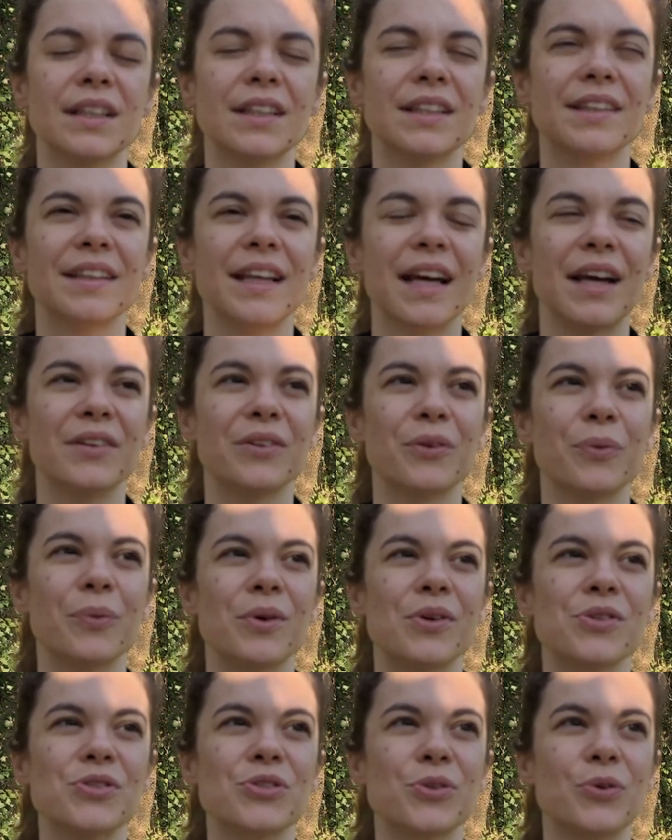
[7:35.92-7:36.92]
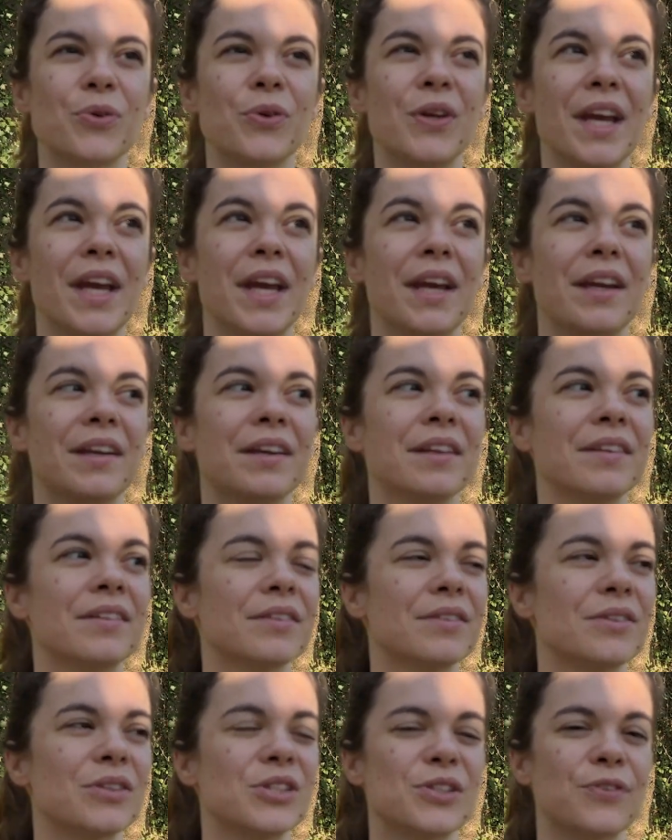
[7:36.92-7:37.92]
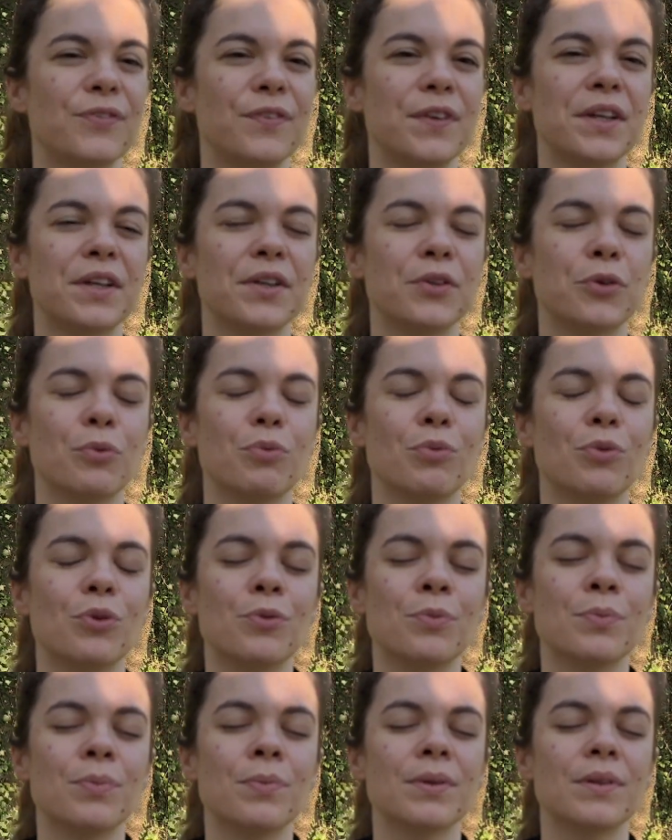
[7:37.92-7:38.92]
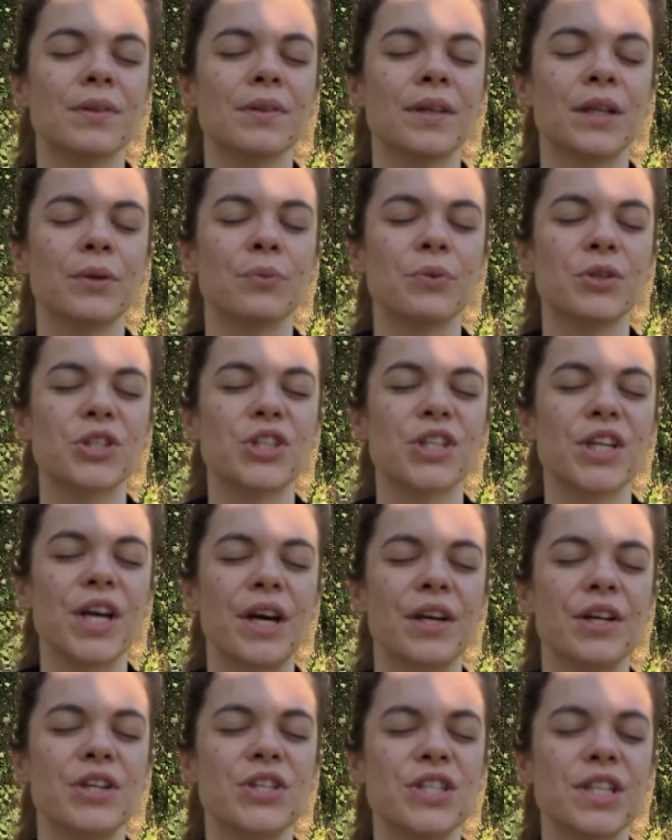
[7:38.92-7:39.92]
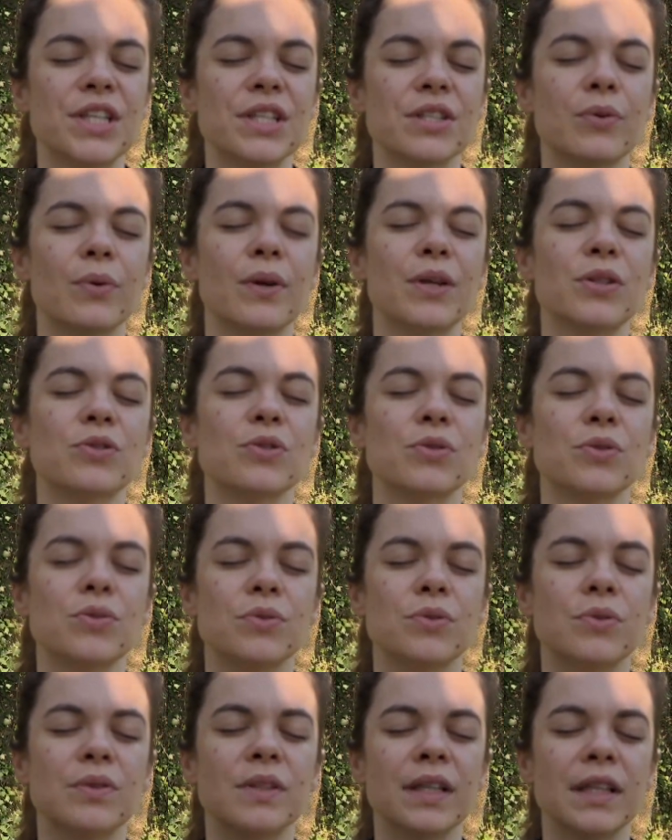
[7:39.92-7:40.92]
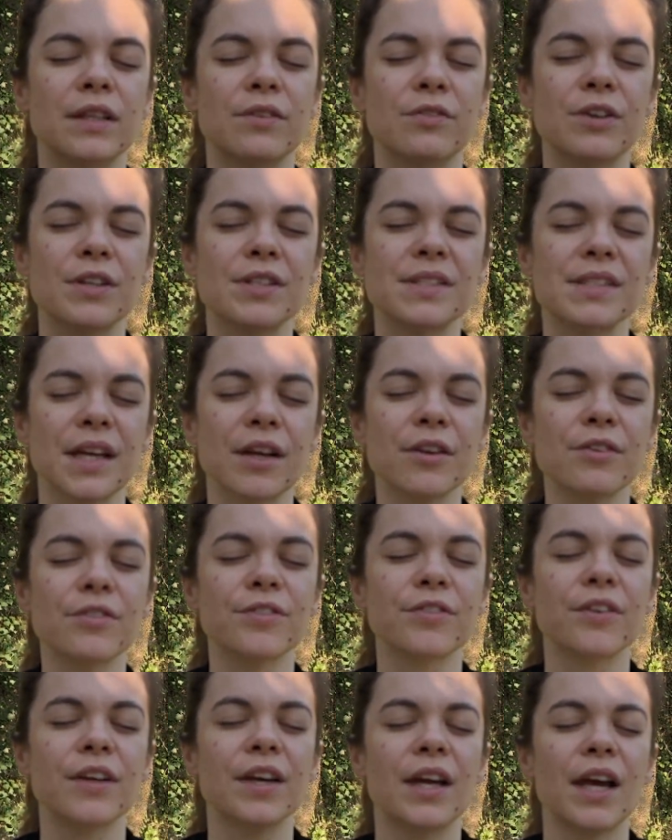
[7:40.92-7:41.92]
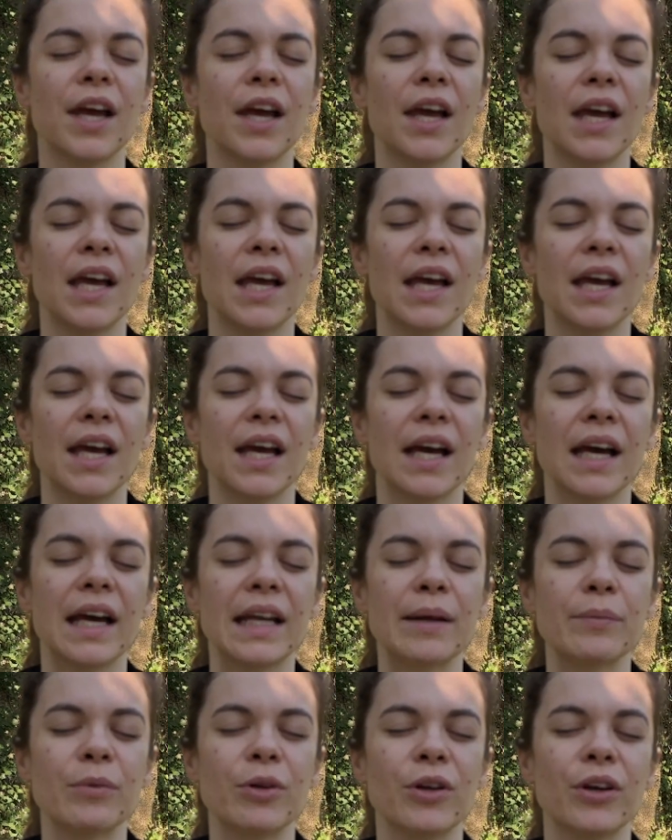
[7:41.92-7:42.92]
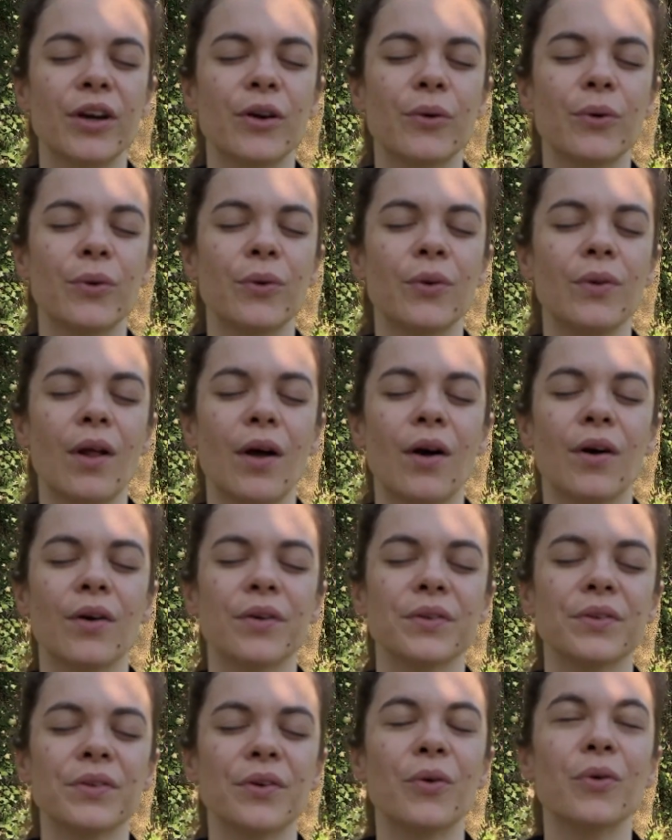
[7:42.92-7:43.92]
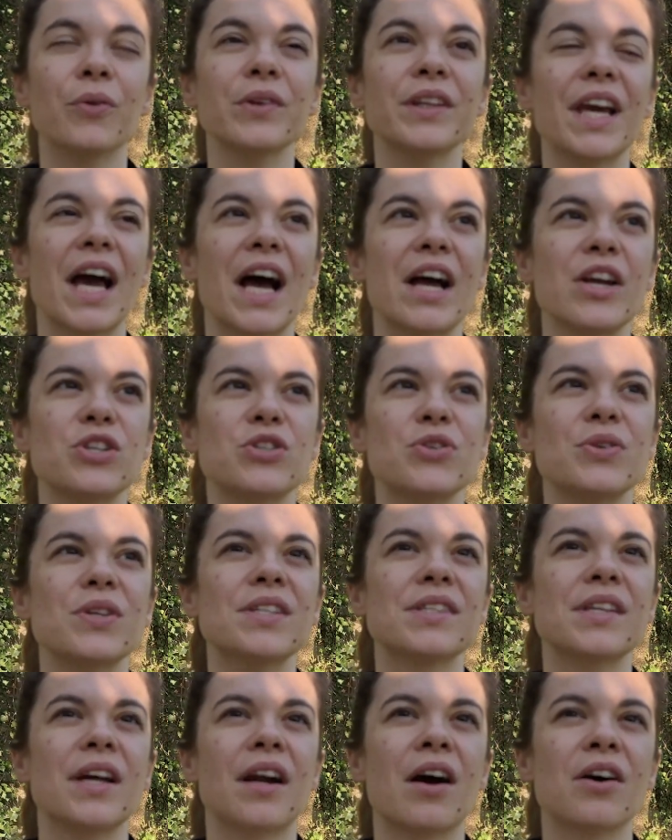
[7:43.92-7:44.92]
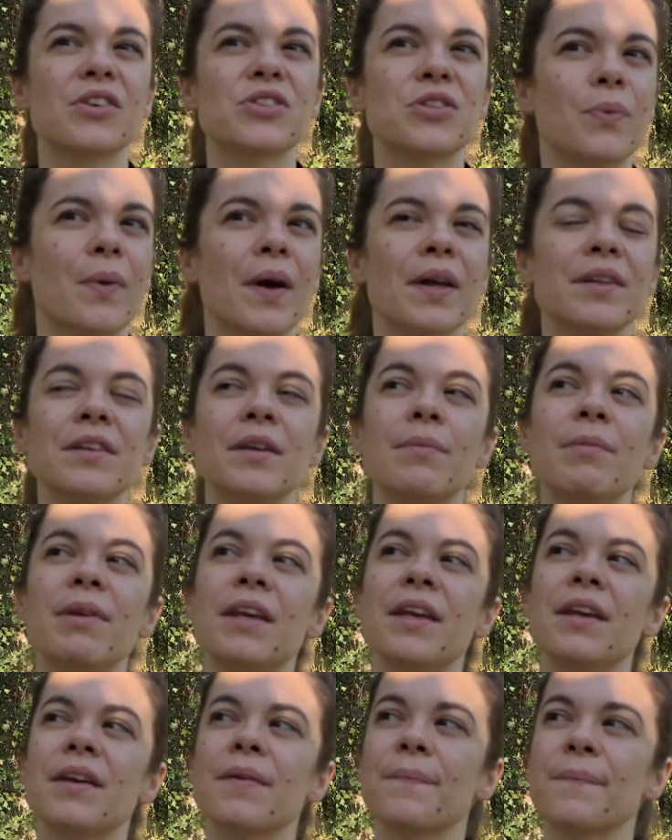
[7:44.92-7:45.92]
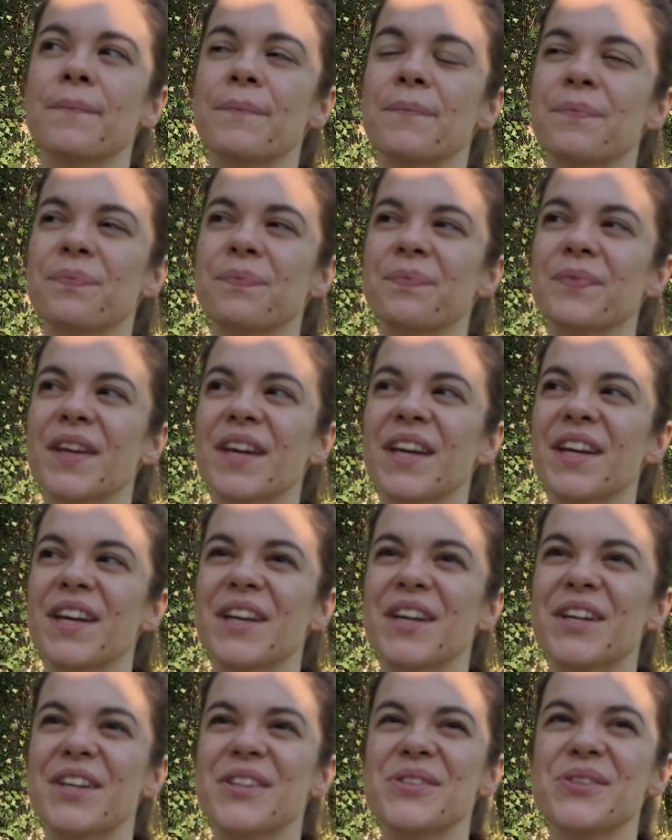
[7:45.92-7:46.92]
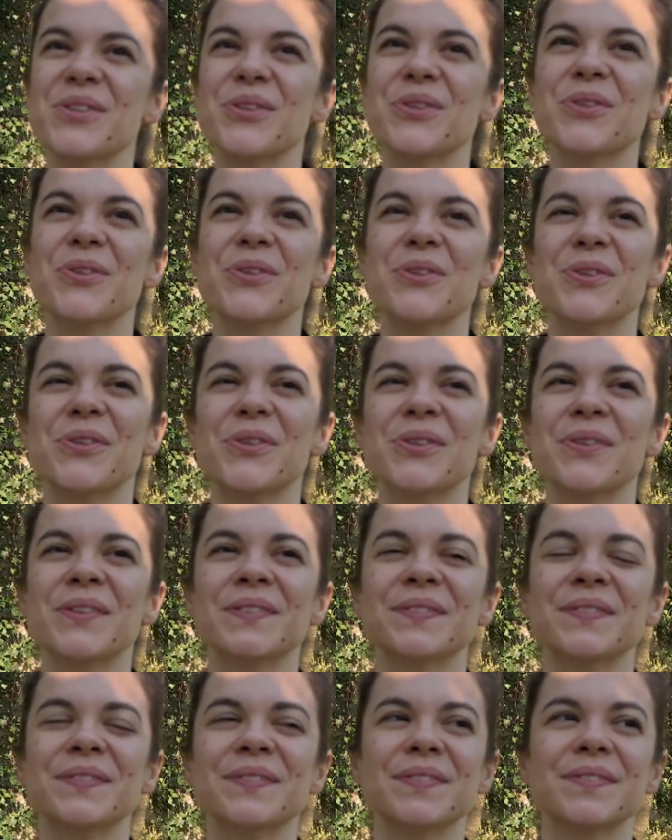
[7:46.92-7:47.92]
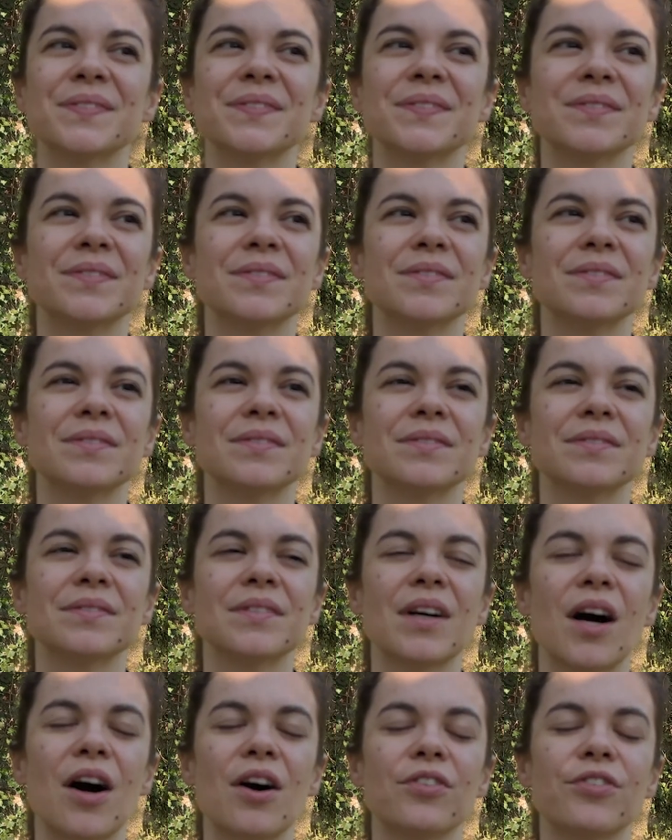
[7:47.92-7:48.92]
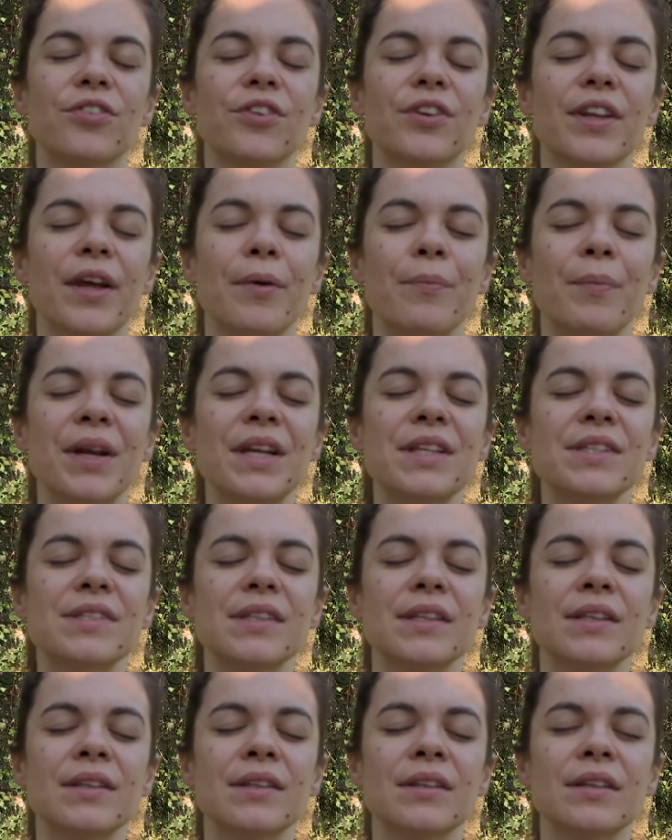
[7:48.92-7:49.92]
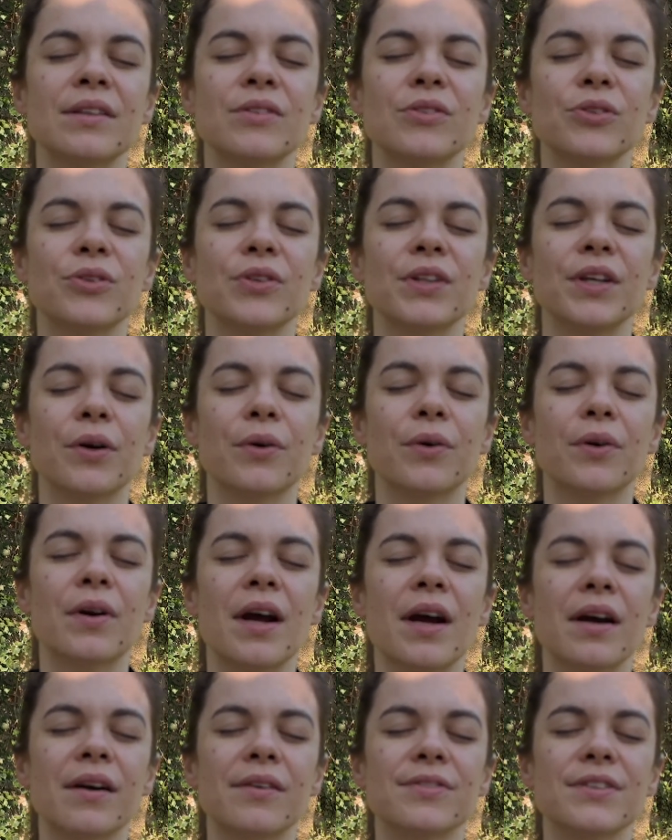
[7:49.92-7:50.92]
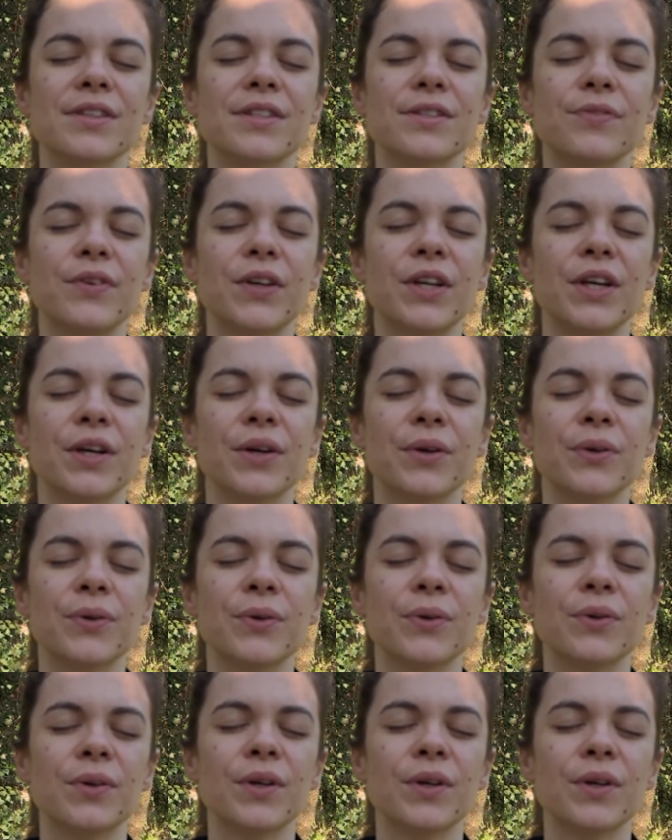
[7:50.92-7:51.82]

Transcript: that the words created the sphere, the womb in which the energy is going to deliver itself. And I'm going to call on all the ash trees that are surrounding me to offer their medicine into the aura of this video.